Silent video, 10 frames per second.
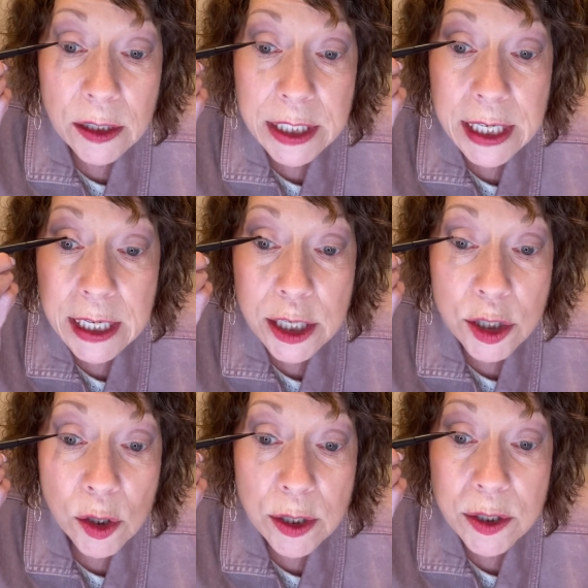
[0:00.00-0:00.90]
teeny
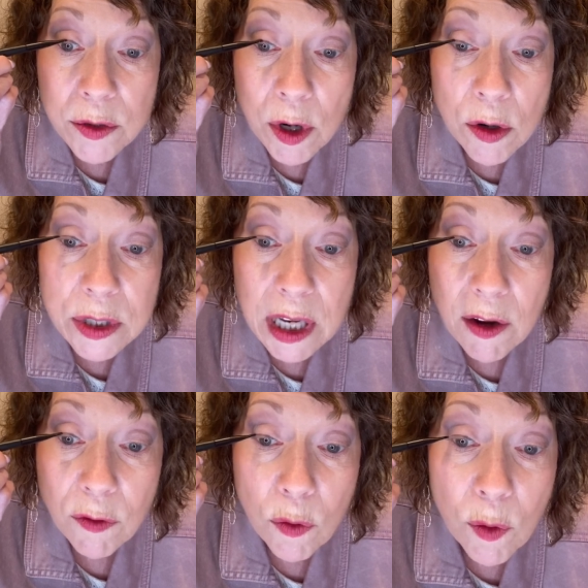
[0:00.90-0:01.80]
short strokes
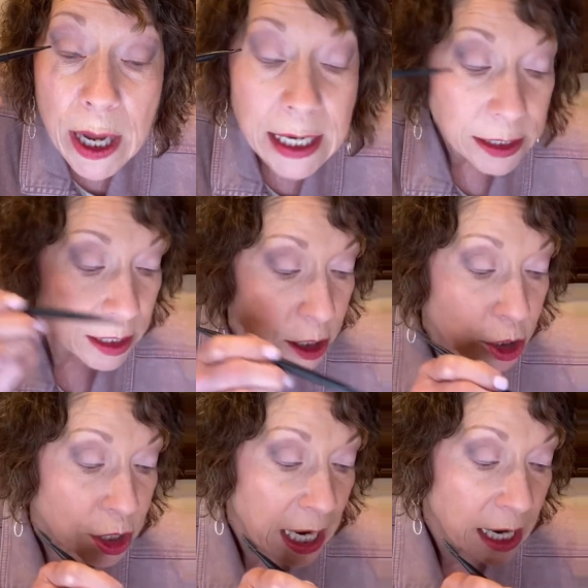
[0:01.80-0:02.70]
of wet
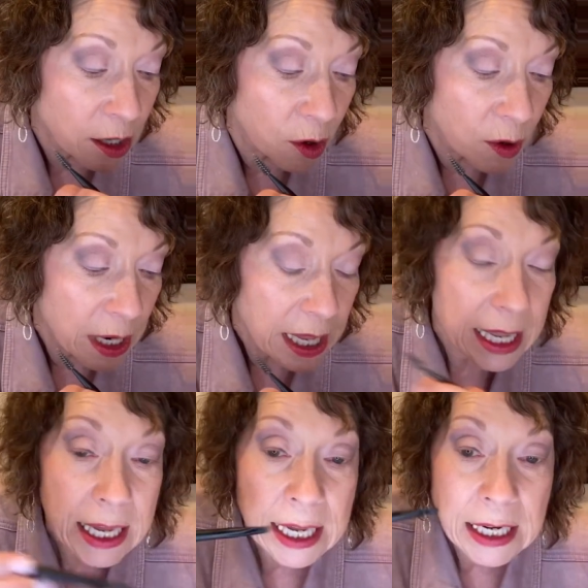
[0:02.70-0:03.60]
shadow.
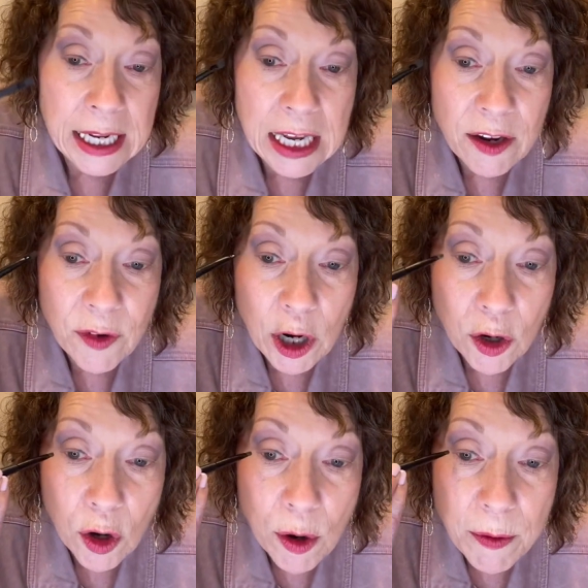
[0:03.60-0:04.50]
Any of our
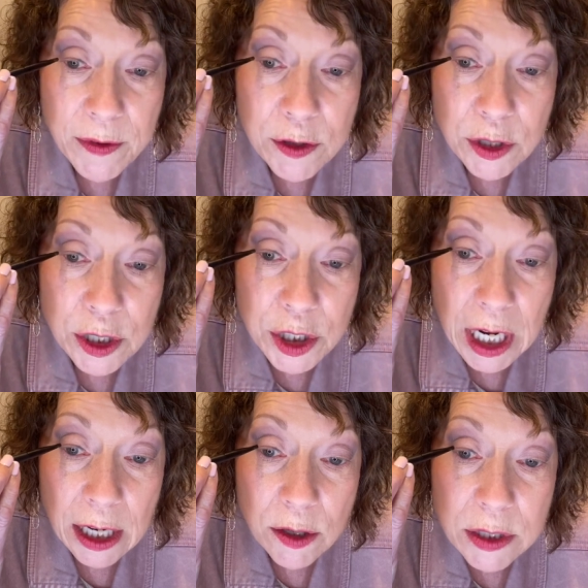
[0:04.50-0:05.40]
Chroma Fusion
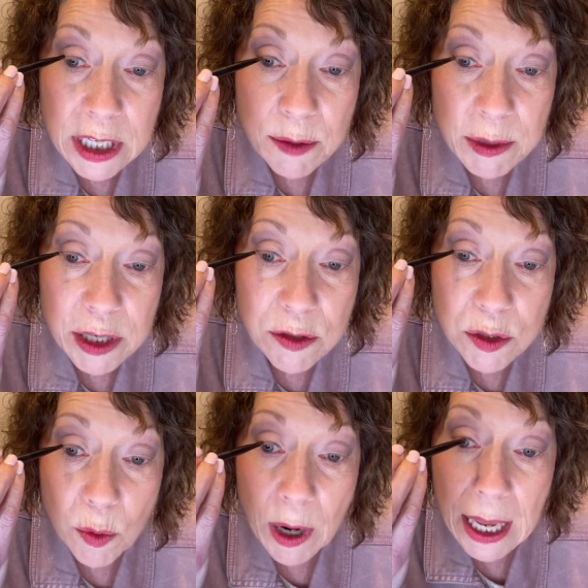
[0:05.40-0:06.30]
shadows can be used
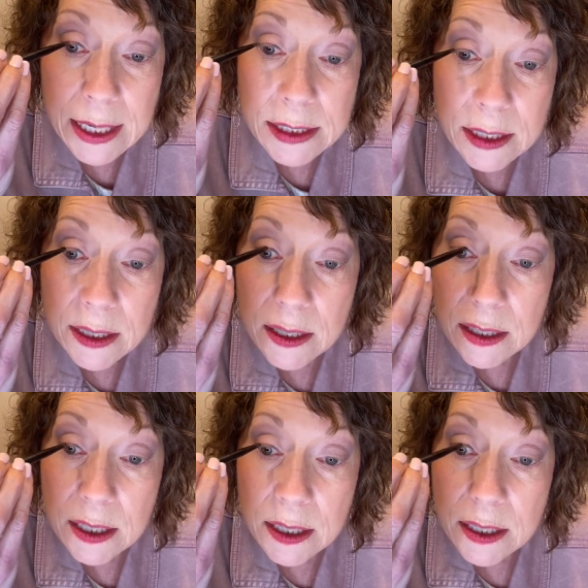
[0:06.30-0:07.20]
wet
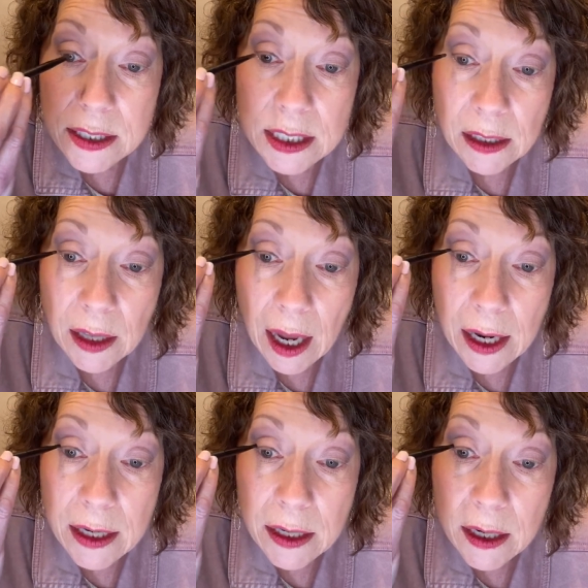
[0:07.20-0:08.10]
to
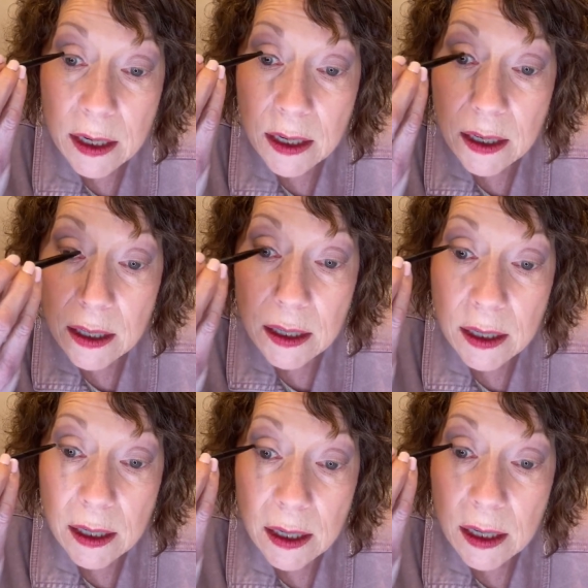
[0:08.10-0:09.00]
line.
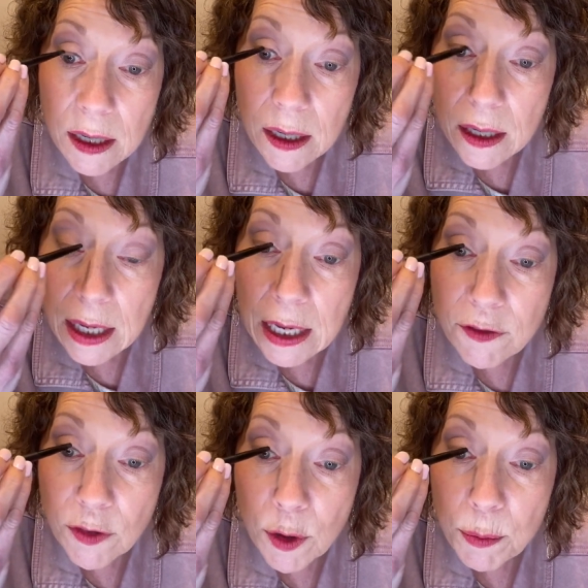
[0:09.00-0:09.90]
And
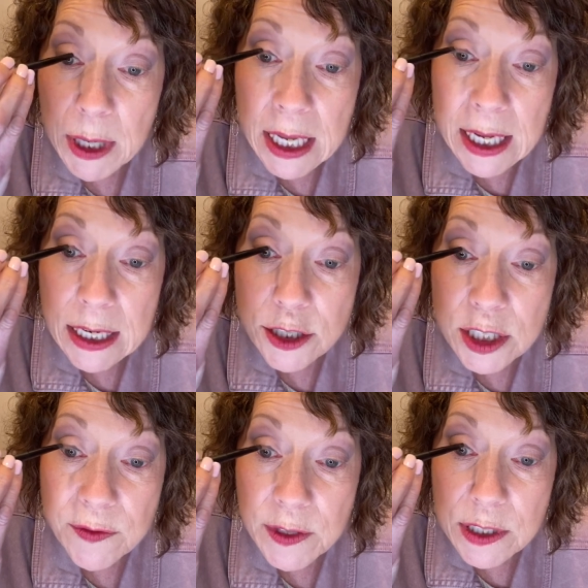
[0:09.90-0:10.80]
for me, it
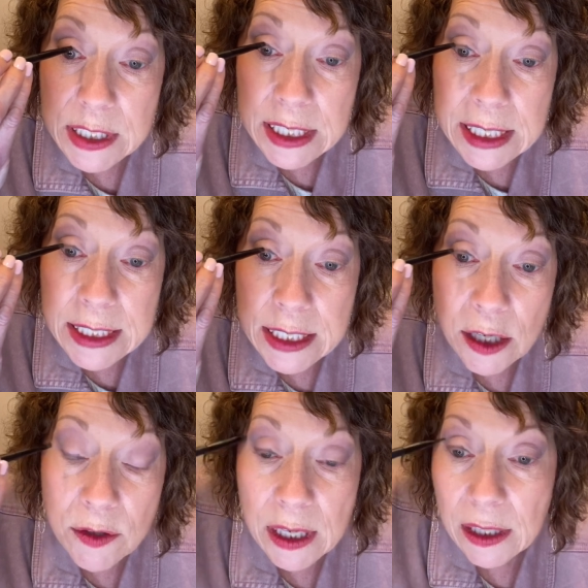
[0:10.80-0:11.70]
just feels
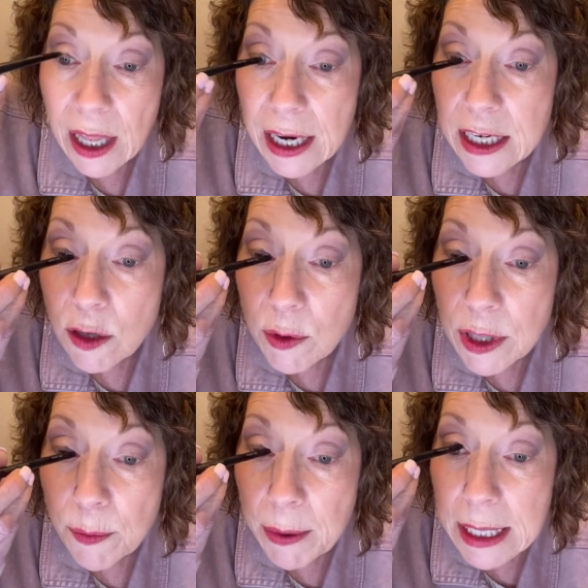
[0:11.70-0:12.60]
easier than lining with
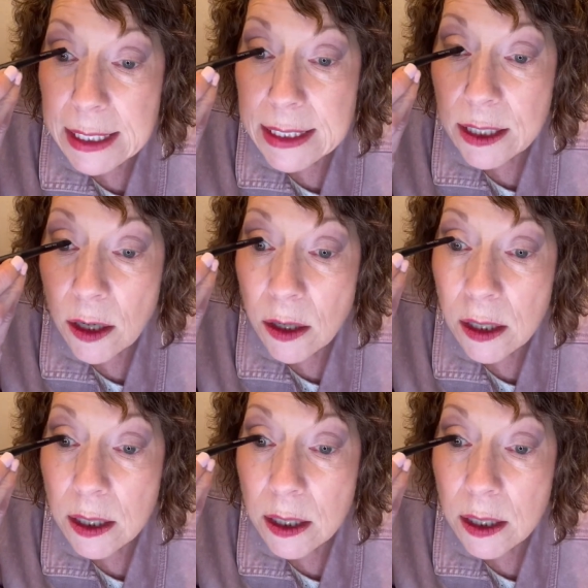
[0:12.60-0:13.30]
a pencil.